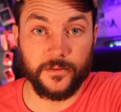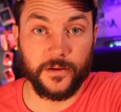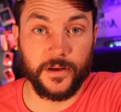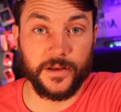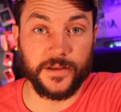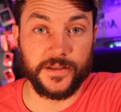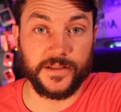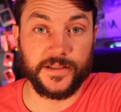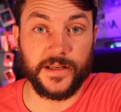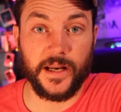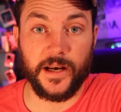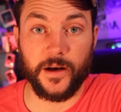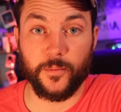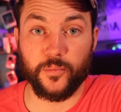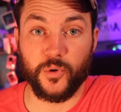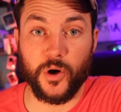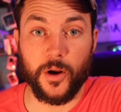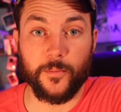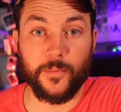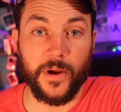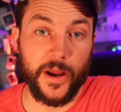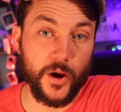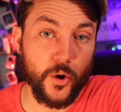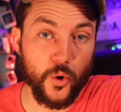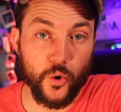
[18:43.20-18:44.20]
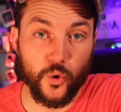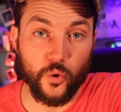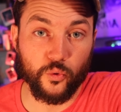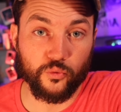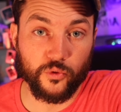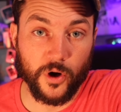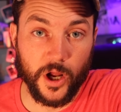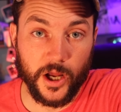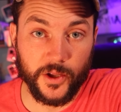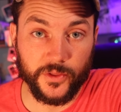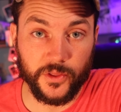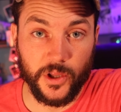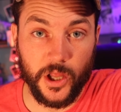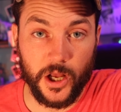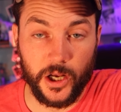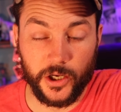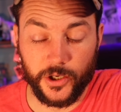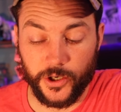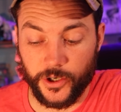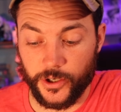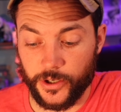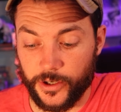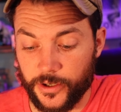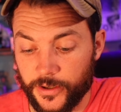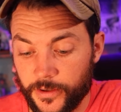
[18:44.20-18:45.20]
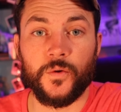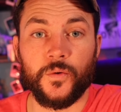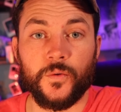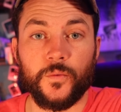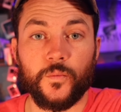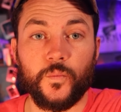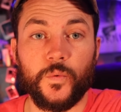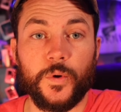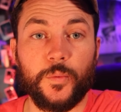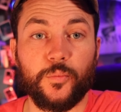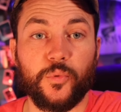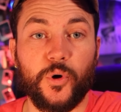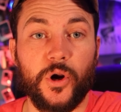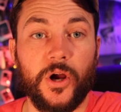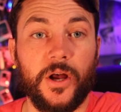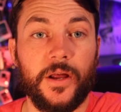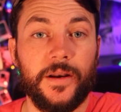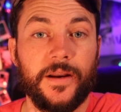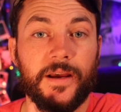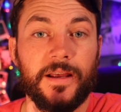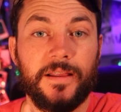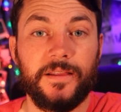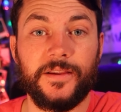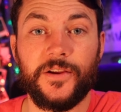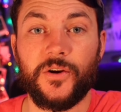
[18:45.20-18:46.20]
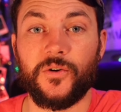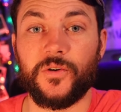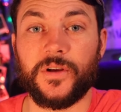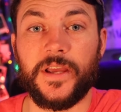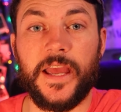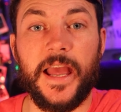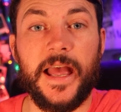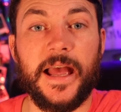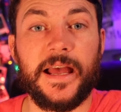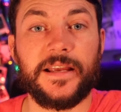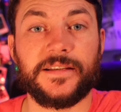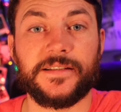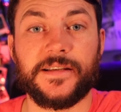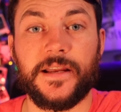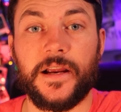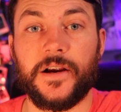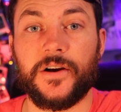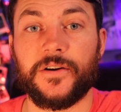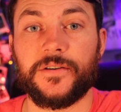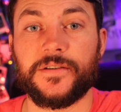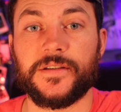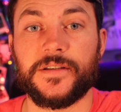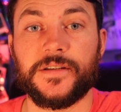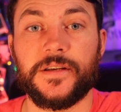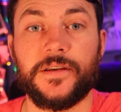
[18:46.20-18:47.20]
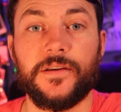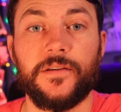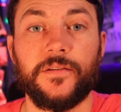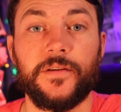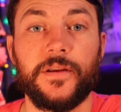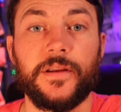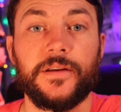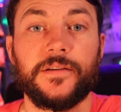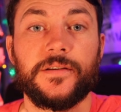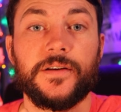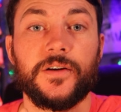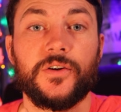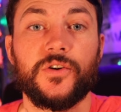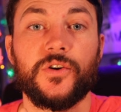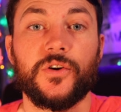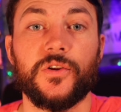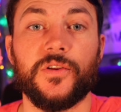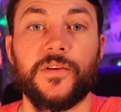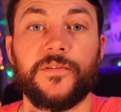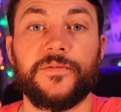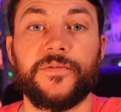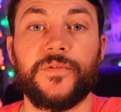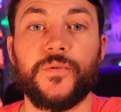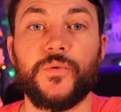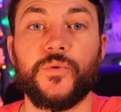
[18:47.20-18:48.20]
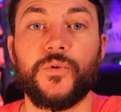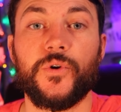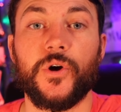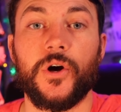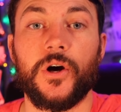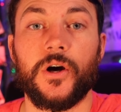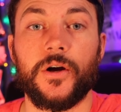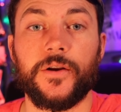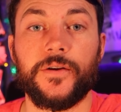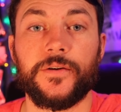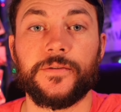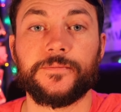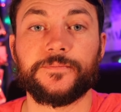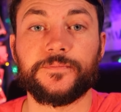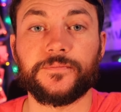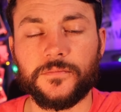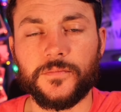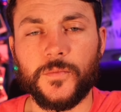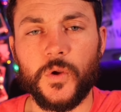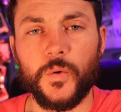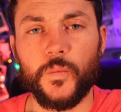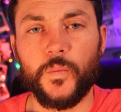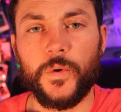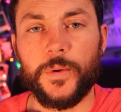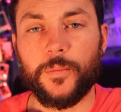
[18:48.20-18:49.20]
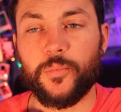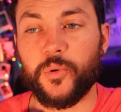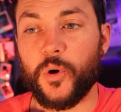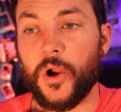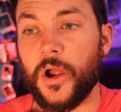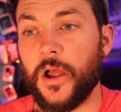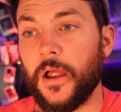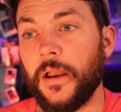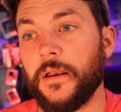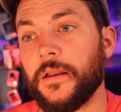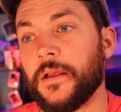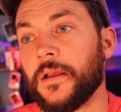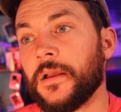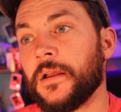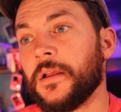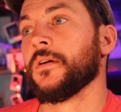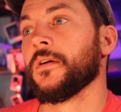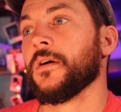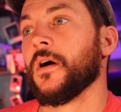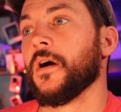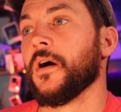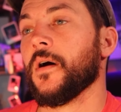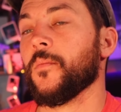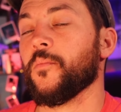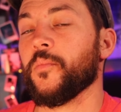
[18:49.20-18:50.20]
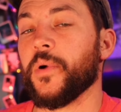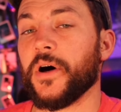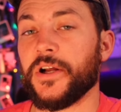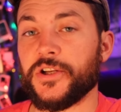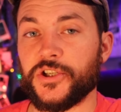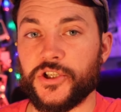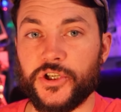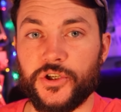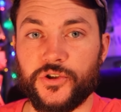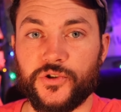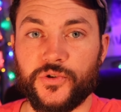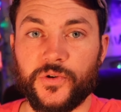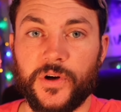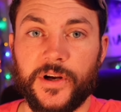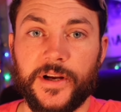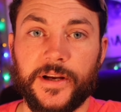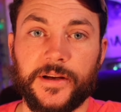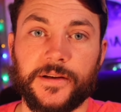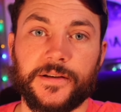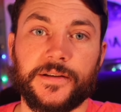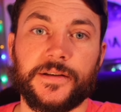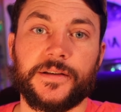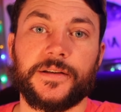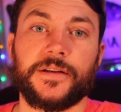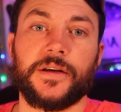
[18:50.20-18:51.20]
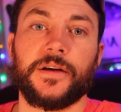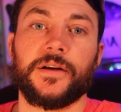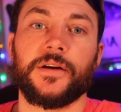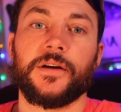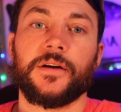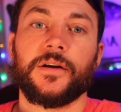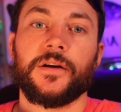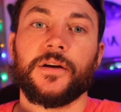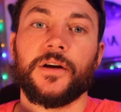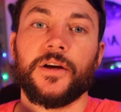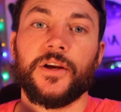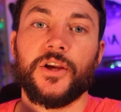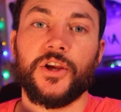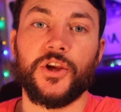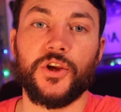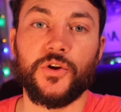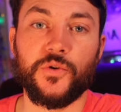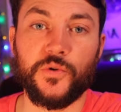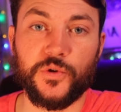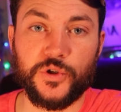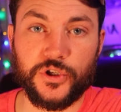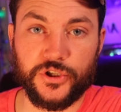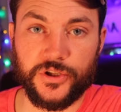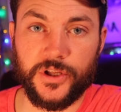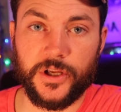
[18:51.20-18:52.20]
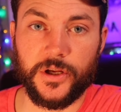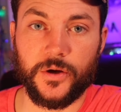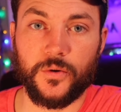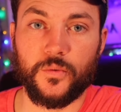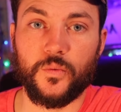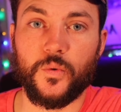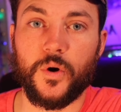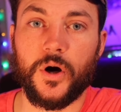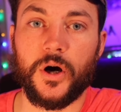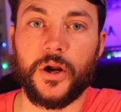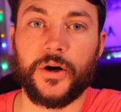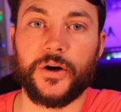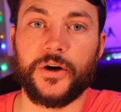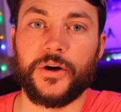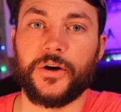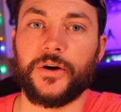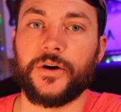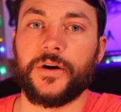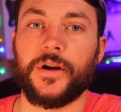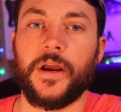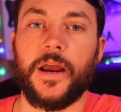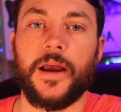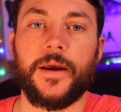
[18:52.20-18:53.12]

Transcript: Instead, I brought my whole rod locker. We brought a little cast iron skillet to cook the food on. We brought a bunch of drinks, a huge thing of water.